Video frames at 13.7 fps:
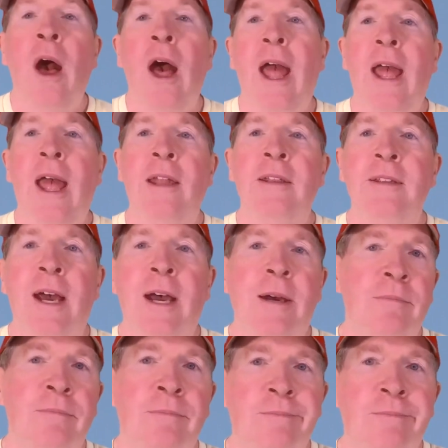
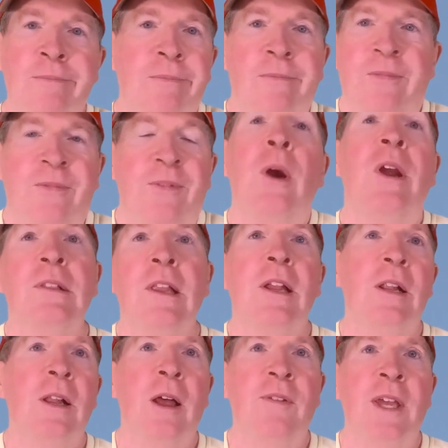and very little
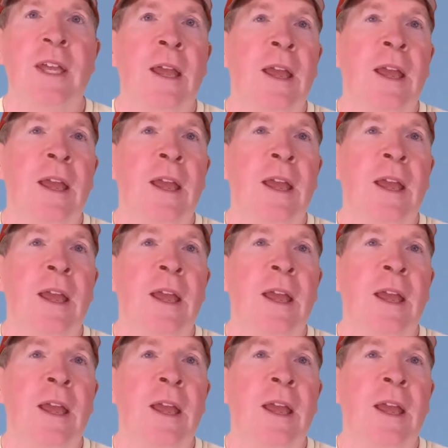of it